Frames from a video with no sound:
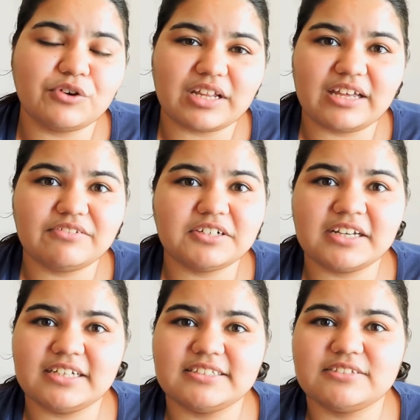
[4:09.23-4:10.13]
whatever
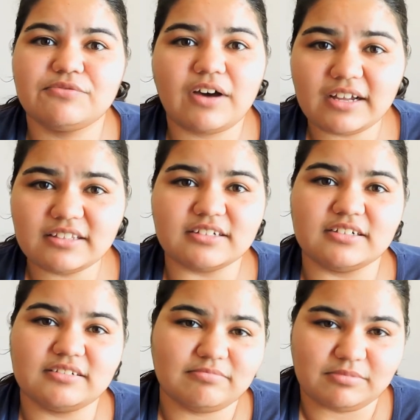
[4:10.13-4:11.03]
his father,